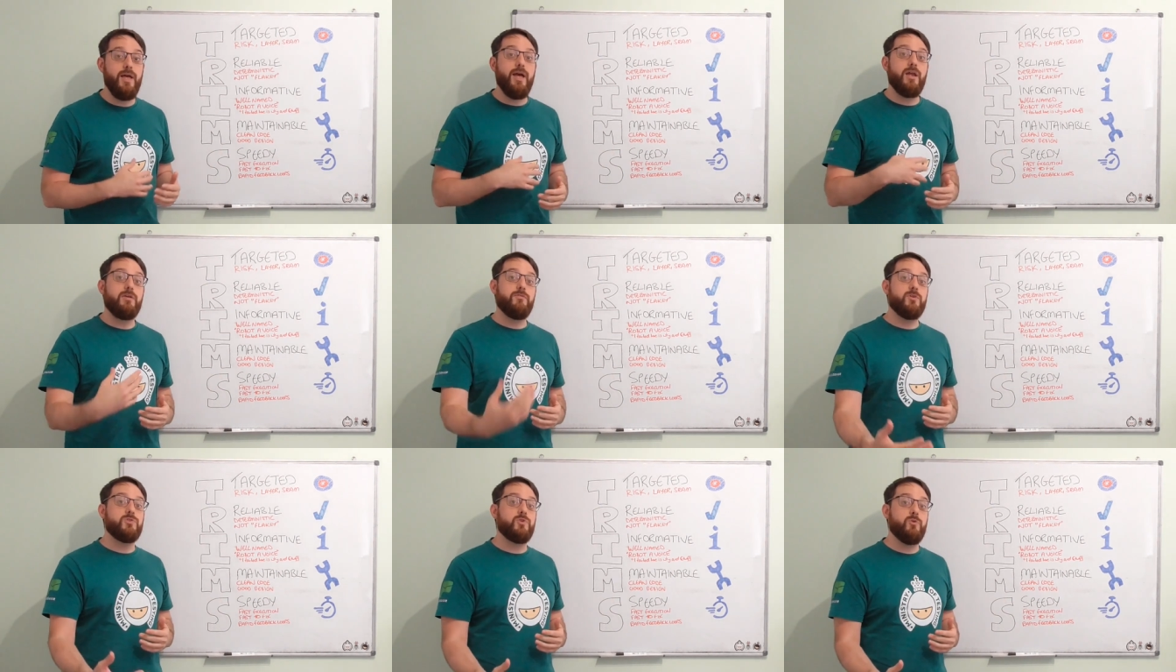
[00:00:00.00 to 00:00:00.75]
And I've
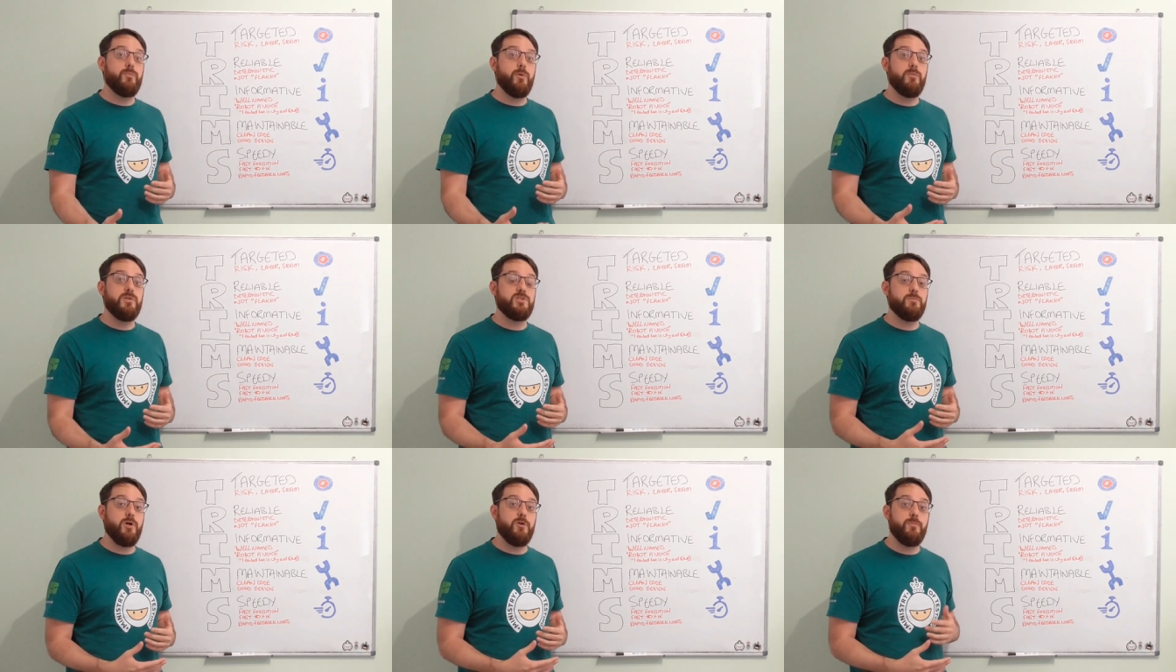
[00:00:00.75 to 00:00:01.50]
also published
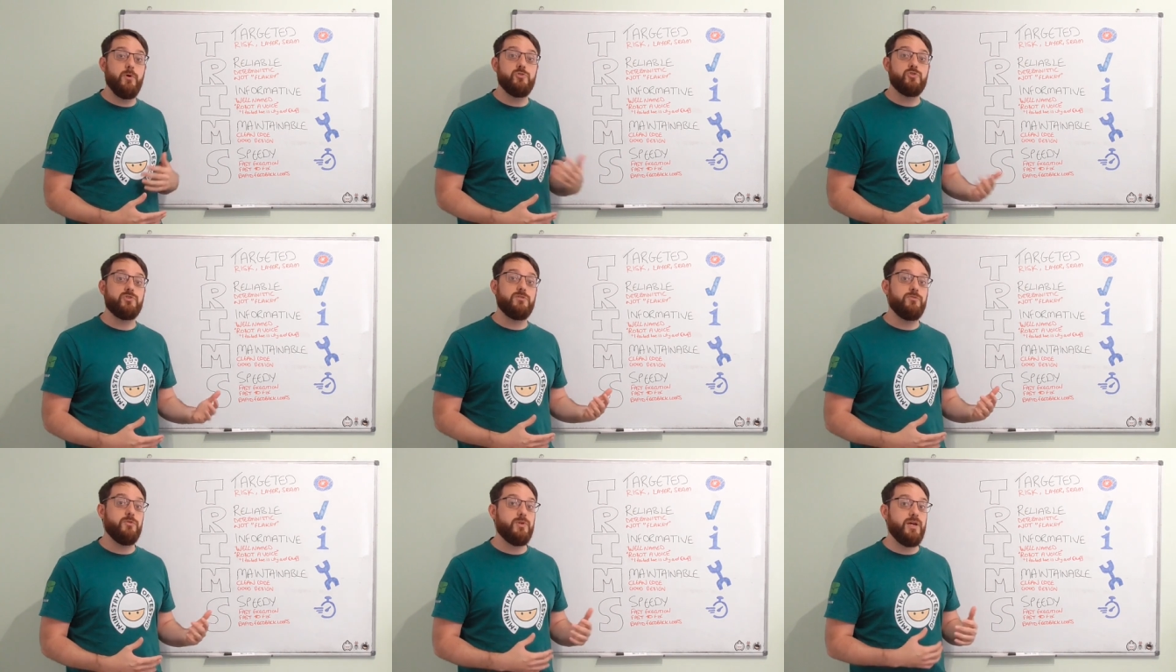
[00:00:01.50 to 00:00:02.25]
a blog post just a
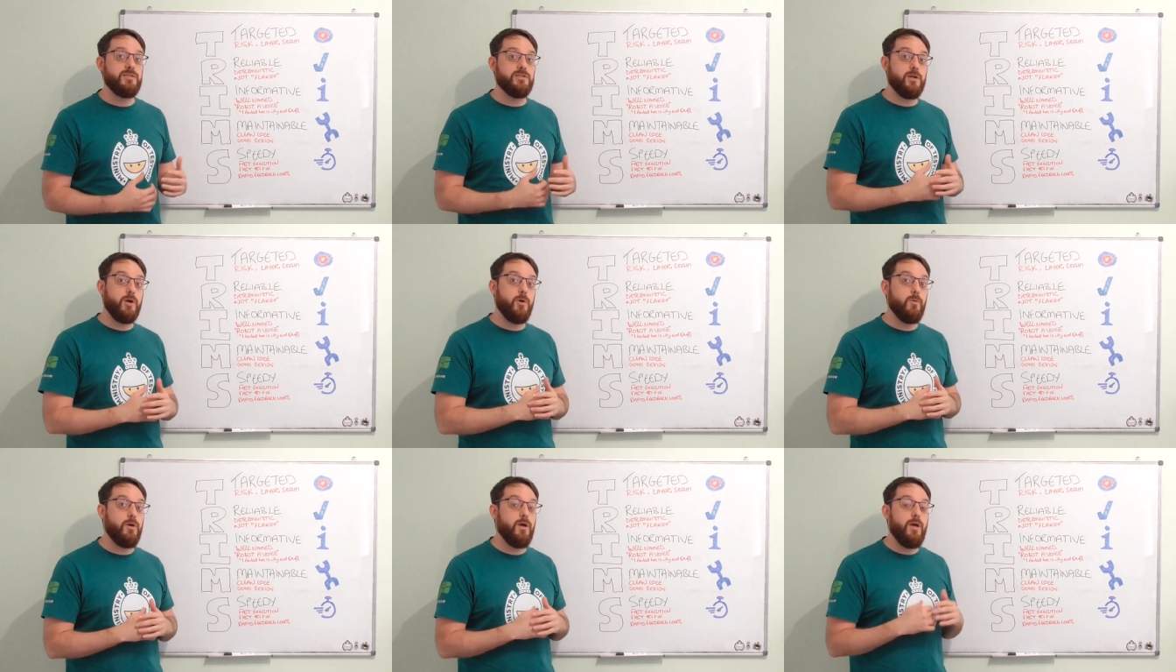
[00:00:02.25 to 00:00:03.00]
few days
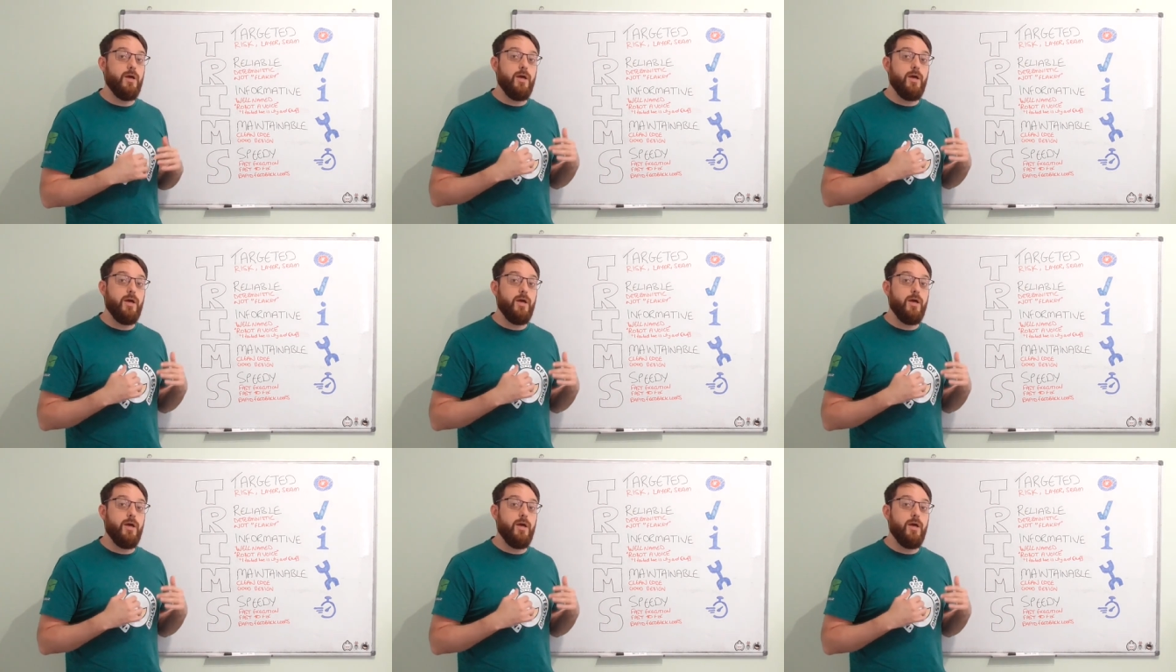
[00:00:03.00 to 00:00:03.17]
ago